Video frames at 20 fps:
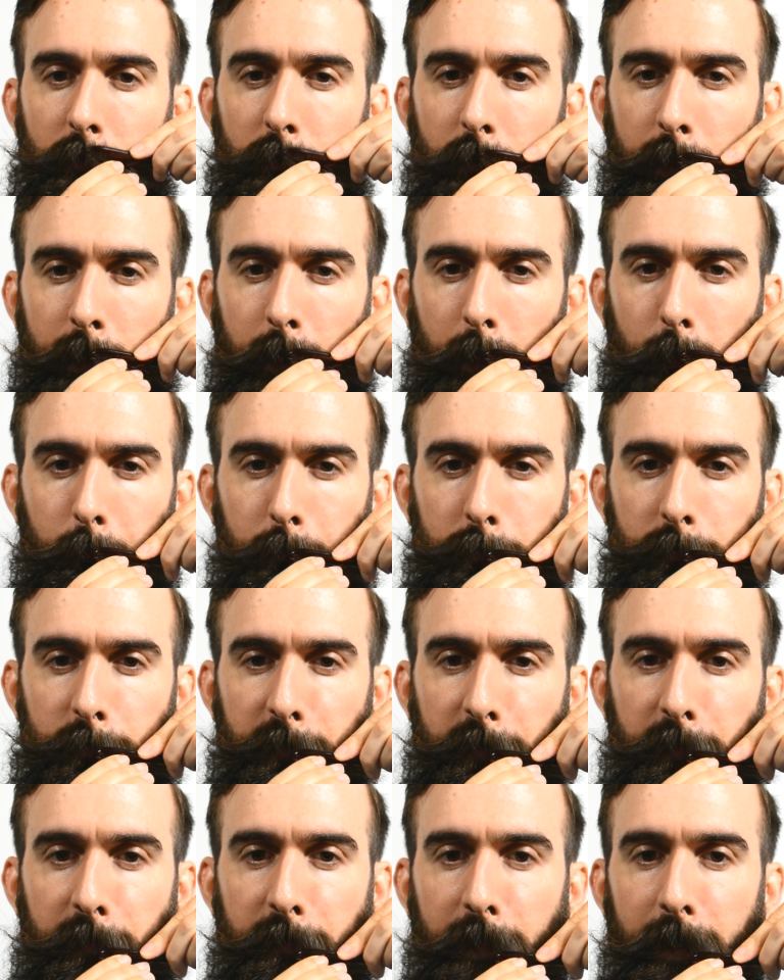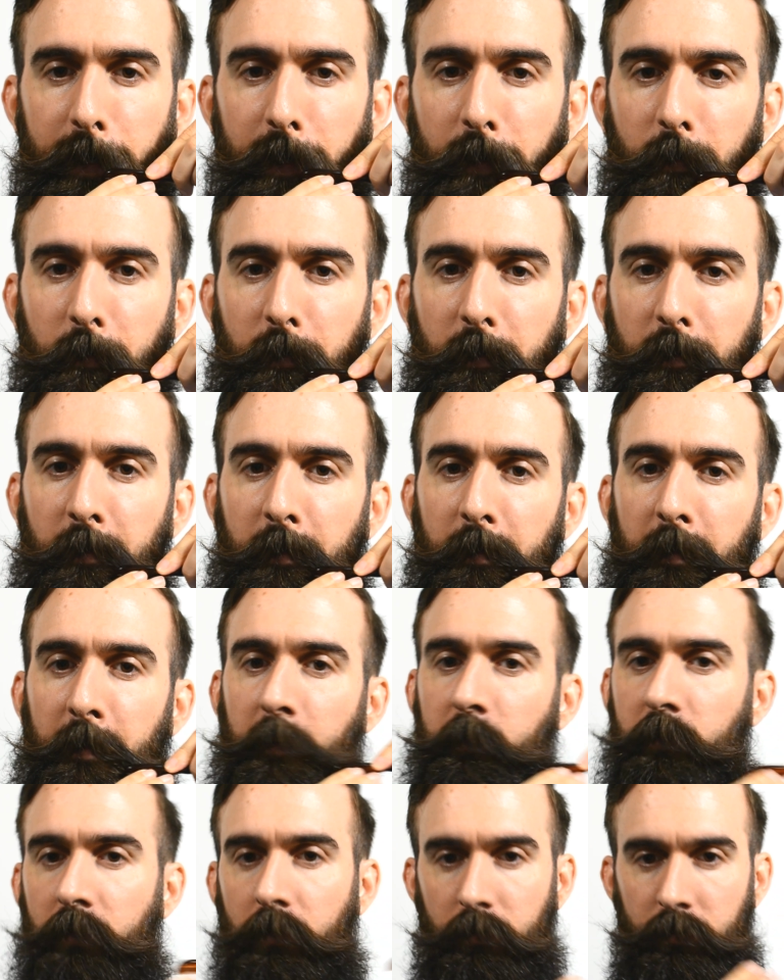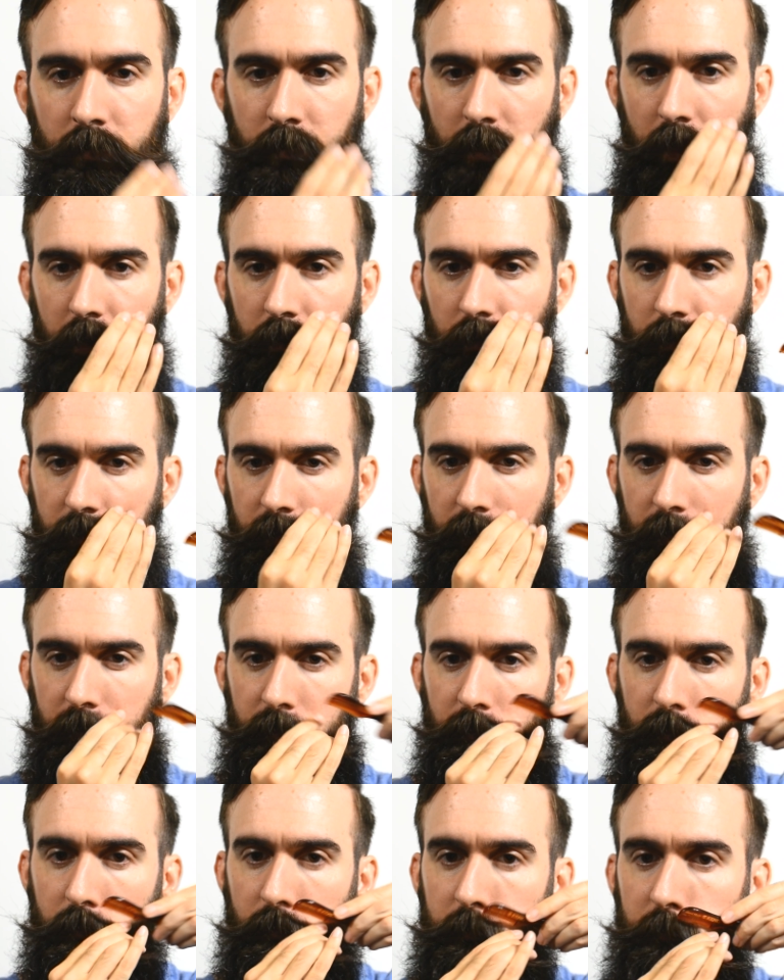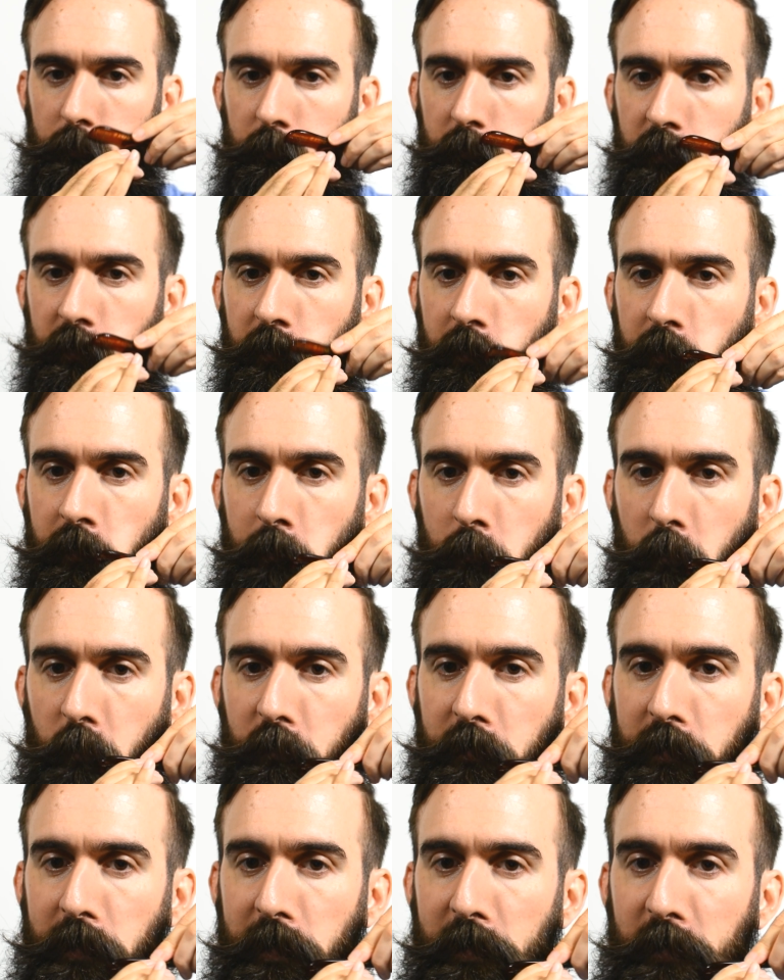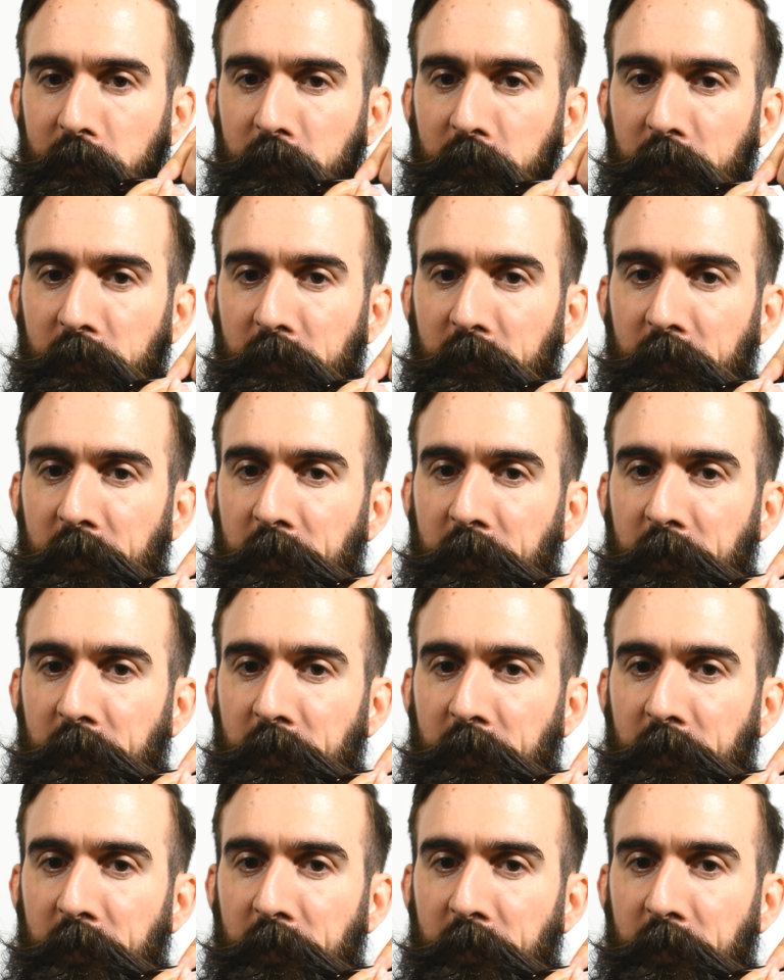I kind of pull down and out to the sides like this, and move down